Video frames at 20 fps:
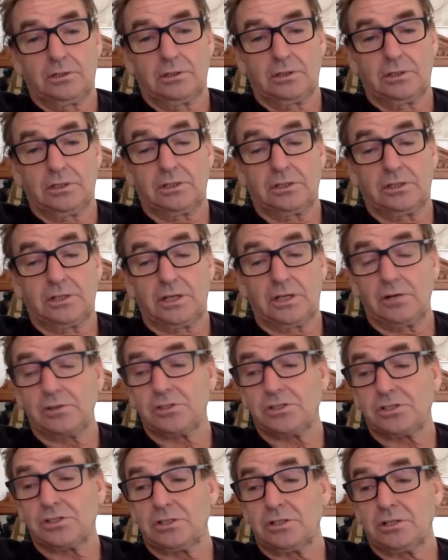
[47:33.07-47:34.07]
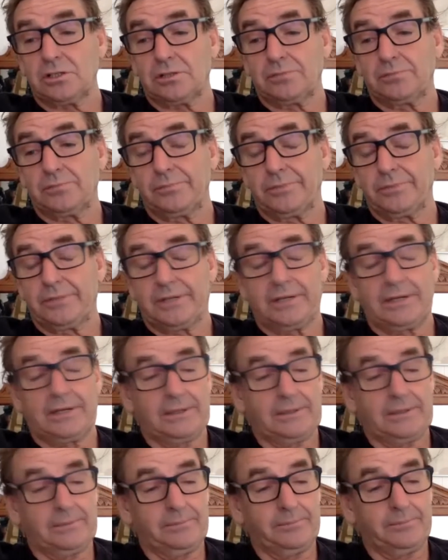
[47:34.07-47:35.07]
And, it's still
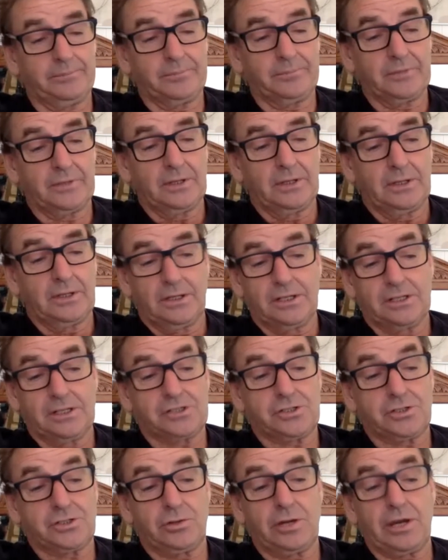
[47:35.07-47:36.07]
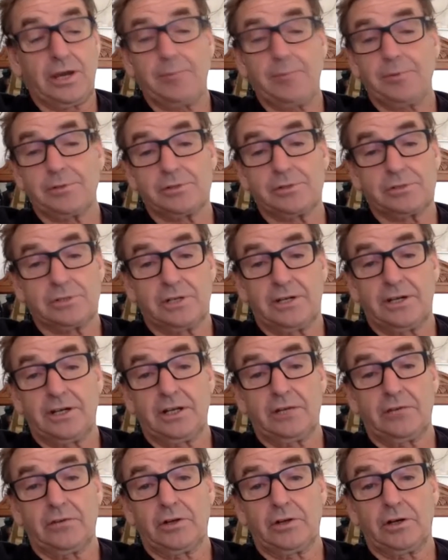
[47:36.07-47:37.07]
it still happens a
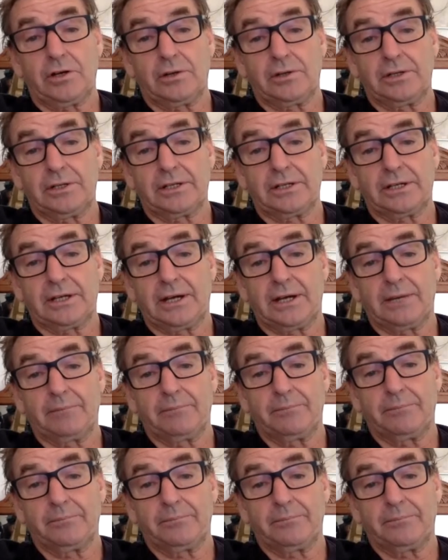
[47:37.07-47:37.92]
hell of a lot in the game.